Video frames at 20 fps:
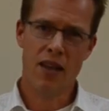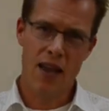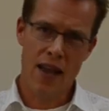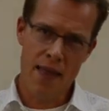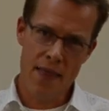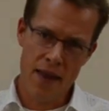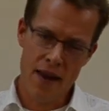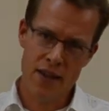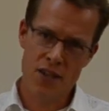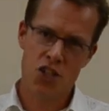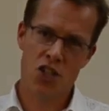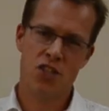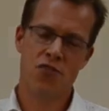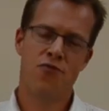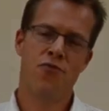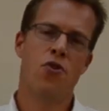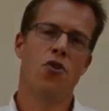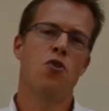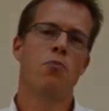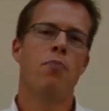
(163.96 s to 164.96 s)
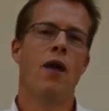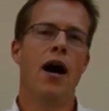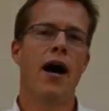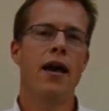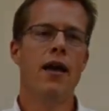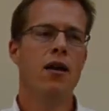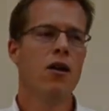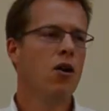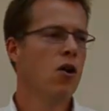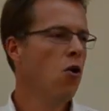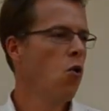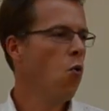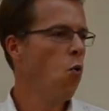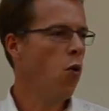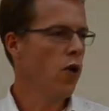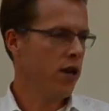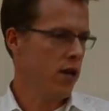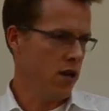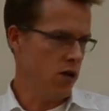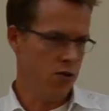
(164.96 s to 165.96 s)
And then just followed by,
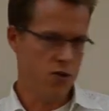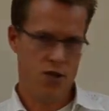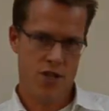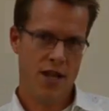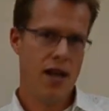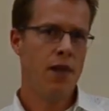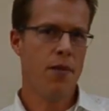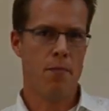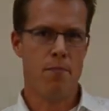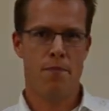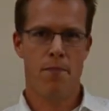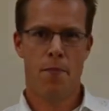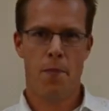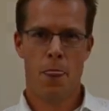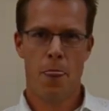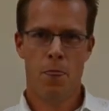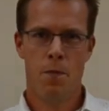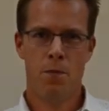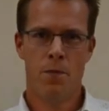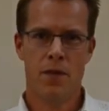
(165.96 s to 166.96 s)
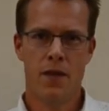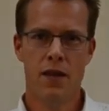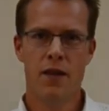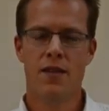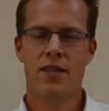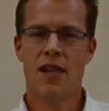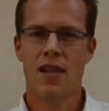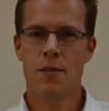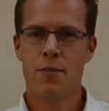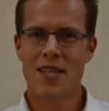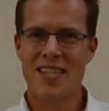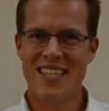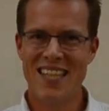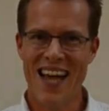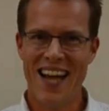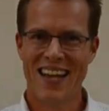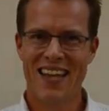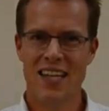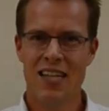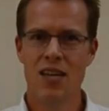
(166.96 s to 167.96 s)
what are you going to tell them? Yeah? Tell them
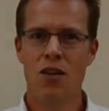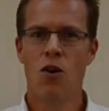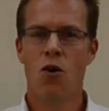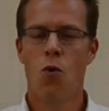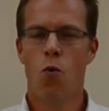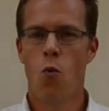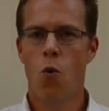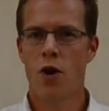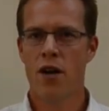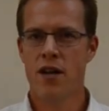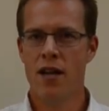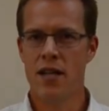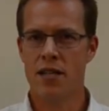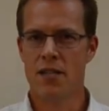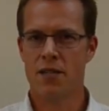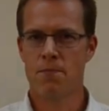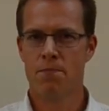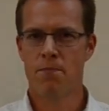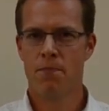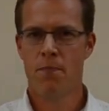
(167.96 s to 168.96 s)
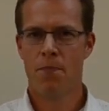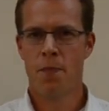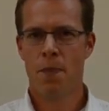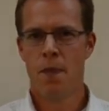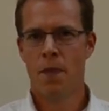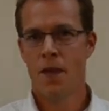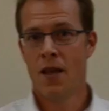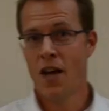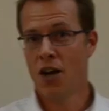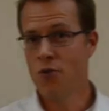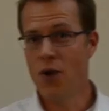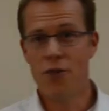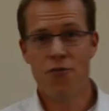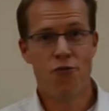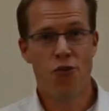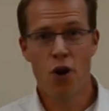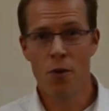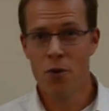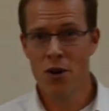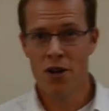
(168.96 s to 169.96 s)
exactly what it is. A great
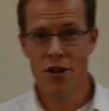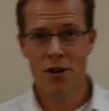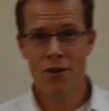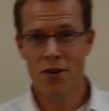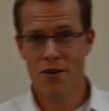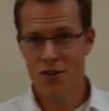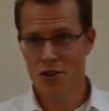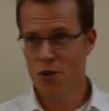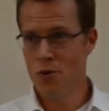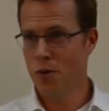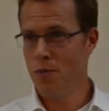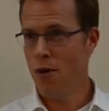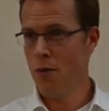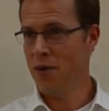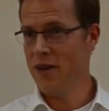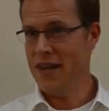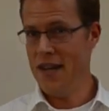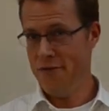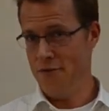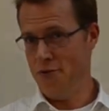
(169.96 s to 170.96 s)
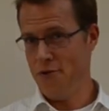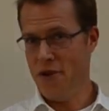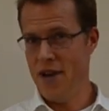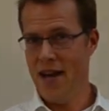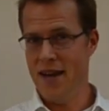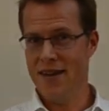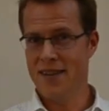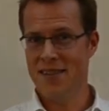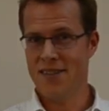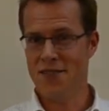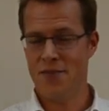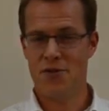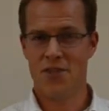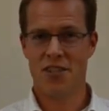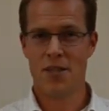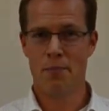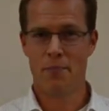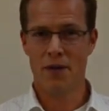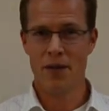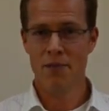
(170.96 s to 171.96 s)
formula you will probably never forget is very
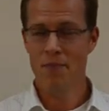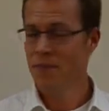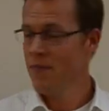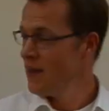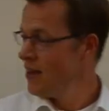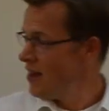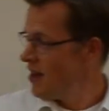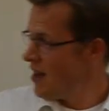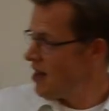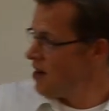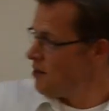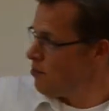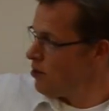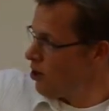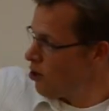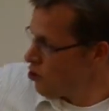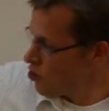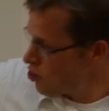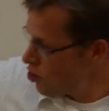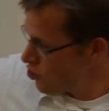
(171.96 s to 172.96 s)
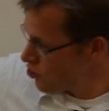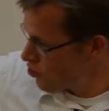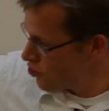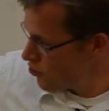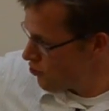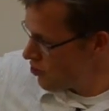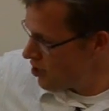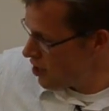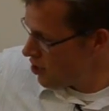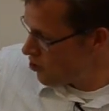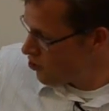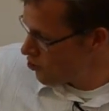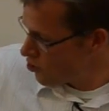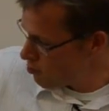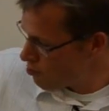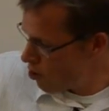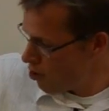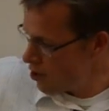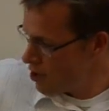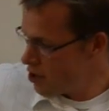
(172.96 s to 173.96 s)
simple, and it belongs also to the intro,
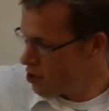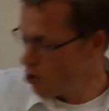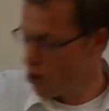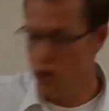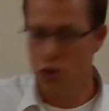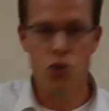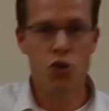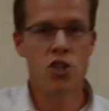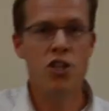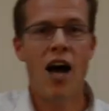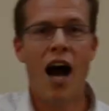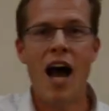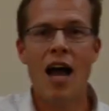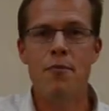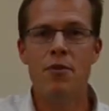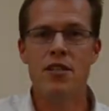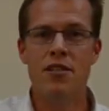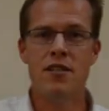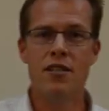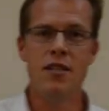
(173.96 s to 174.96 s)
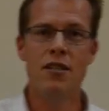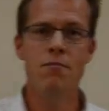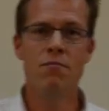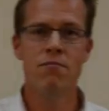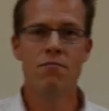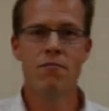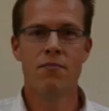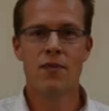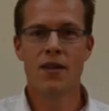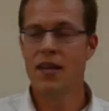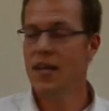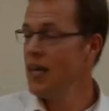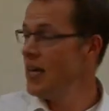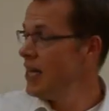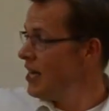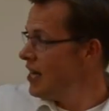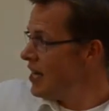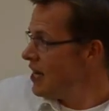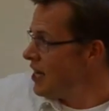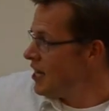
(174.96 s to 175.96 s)
body, conclusion, IBC.
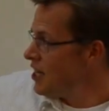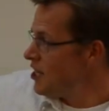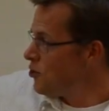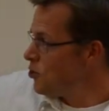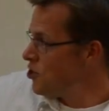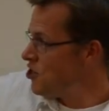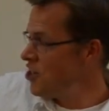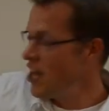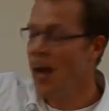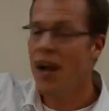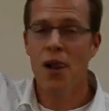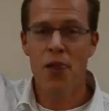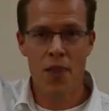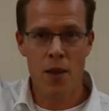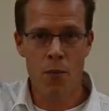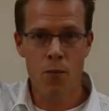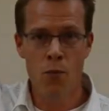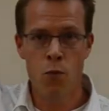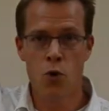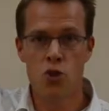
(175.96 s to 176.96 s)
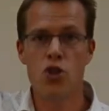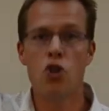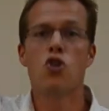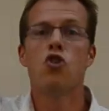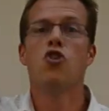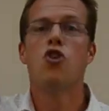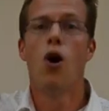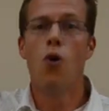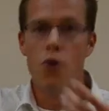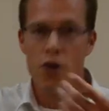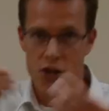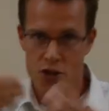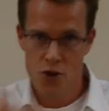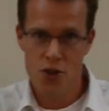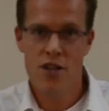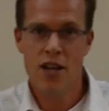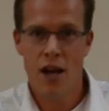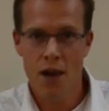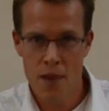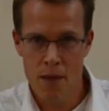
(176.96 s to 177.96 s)
You tell them what you're going to
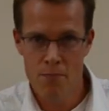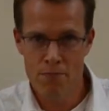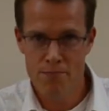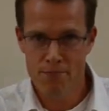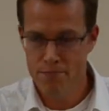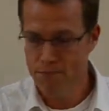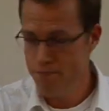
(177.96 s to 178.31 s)
tell them.